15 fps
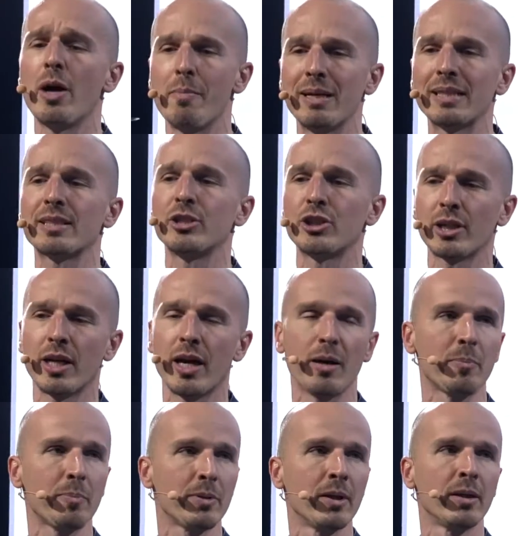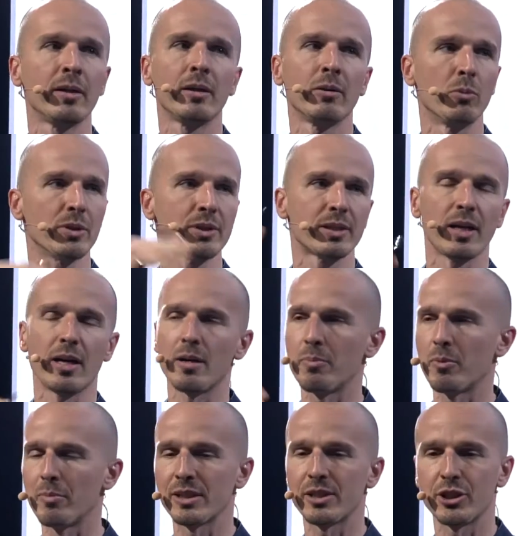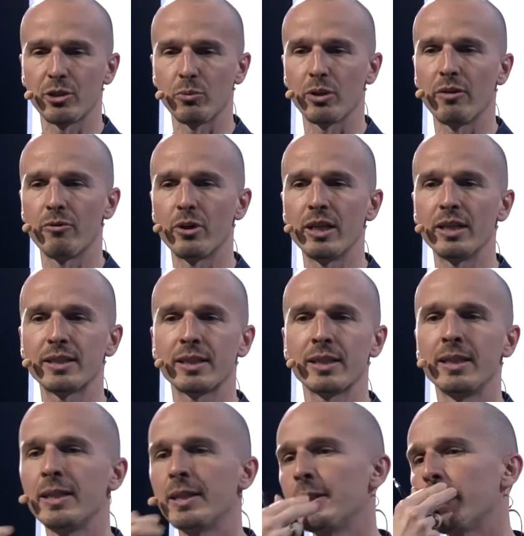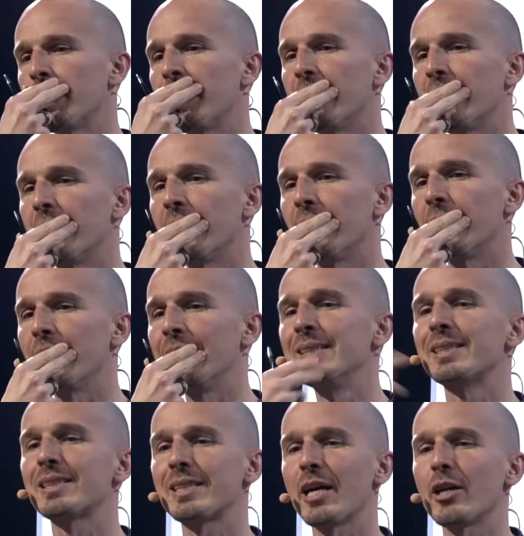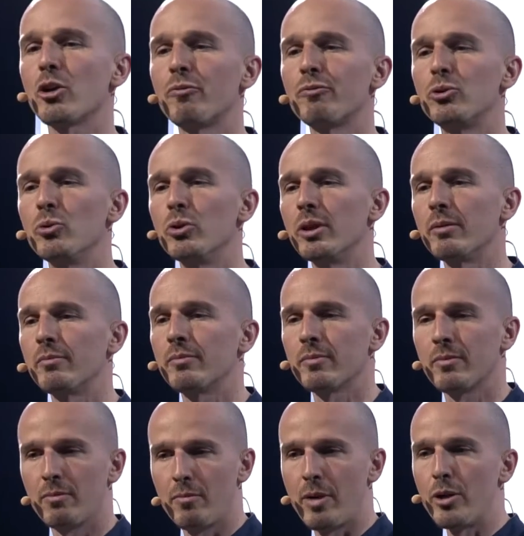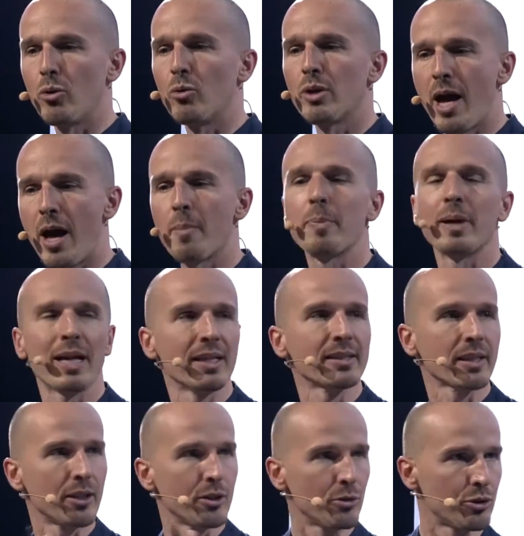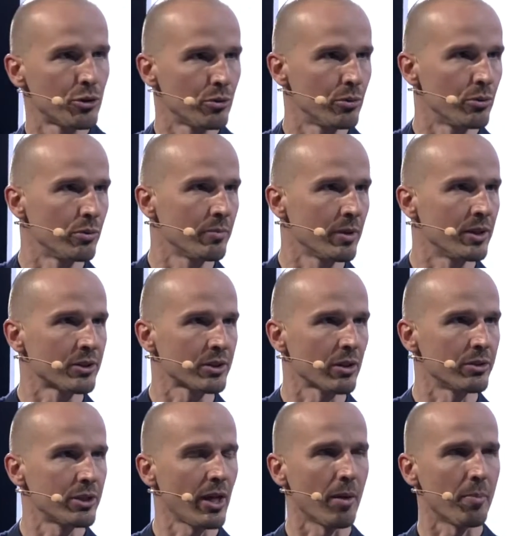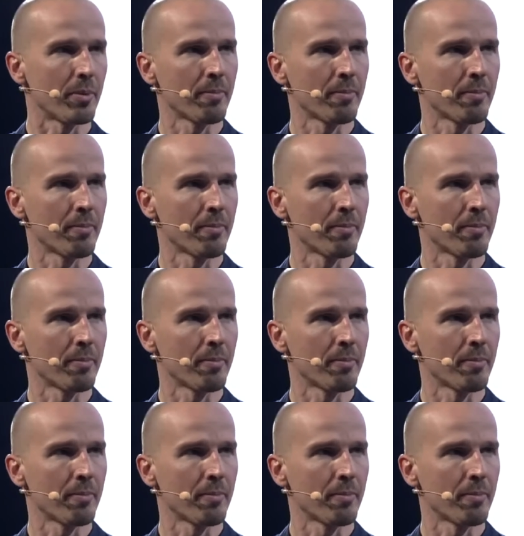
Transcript: a messaging app, WhatsApp or Messenger, whatever it is, instead of doing my own app and asking you to install the app.